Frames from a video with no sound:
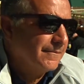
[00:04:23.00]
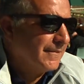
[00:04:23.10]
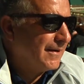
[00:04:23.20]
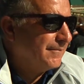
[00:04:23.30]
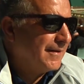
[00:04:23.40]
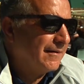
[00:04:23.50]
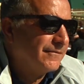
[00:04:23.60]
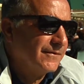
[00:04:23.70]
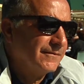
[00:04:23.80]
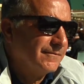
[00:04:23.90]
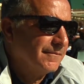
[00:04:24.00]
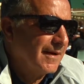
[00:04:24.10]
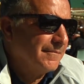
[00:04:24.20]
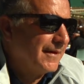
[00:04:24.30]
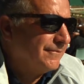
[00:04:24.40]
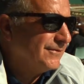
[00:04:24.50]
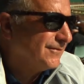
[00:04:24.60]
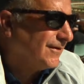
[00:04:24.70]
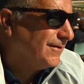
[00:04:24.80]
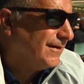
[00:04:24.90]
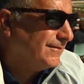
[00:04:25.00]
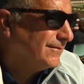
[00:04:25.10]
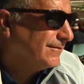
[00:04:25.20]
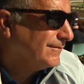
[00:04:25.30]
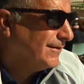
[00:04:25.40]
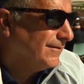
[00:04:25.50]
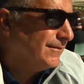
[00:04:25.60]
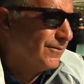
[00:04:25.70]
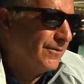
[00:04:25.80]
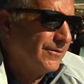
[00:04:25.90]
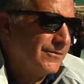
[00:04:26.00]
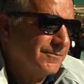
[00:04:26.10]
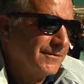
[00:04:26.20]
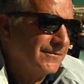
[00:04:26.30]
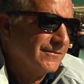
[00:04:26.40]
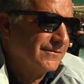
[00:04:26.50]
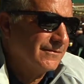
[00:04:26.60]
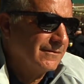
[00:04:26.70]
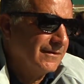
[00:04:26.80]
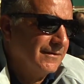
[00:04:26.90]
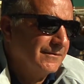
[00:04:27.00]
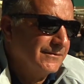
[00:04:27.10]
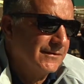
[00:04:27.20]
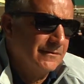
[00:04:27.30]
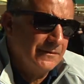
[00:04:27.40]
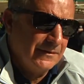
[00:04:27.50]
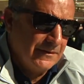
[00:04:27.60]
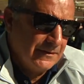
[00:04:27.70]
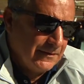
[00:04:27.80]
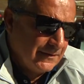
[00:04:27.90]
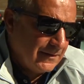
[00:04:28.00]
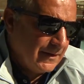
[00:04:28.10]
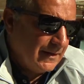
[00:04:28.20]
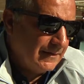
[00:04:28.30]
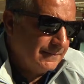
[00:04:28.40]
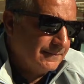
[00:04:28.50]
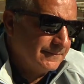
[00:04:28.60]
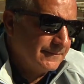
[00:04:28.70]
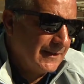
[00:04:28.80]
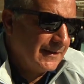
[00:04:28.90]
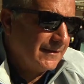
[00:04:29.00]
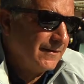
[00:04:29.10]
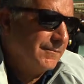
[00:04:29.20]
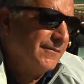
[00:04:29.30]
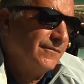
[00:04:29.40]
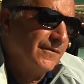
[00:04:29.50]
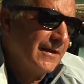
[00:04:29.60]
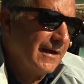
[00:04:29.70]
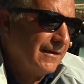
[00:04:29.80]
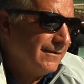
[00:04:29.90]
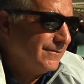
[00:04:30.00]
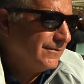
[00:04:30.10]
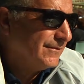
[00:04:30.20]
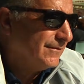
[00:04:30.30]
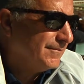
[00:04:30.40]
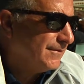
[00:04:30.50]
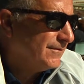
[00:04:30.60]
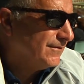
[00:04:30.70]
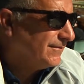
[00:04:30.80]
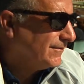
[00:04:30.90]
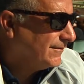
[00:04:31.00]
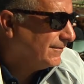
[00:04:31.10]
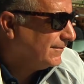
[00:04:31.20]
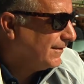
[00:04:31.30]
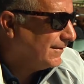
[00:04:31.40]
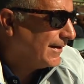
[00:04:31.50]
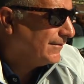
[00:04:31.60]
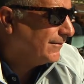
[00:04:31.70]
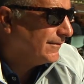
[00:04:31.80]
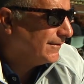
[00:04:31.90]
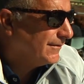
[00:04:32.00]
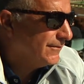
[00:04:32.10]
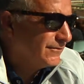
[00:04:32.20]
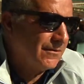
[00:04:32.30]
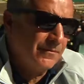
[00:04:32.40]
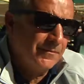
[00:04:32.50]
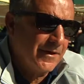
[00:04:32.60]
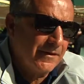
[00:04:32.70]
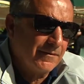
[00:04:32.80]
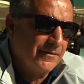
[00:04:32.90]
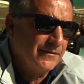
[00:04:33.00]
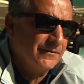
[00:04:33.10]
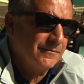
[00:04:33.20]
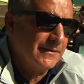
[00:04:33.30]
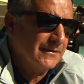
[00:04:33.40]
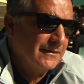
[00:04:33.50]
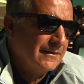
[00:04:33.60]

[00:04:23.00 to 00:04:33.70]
Bob Baffert. Yeah. Bob Baffert started as you know in the quarter horse business, you know. So, hmm. um, and I think before that he was in the business. You know, I don't know what his total background is, but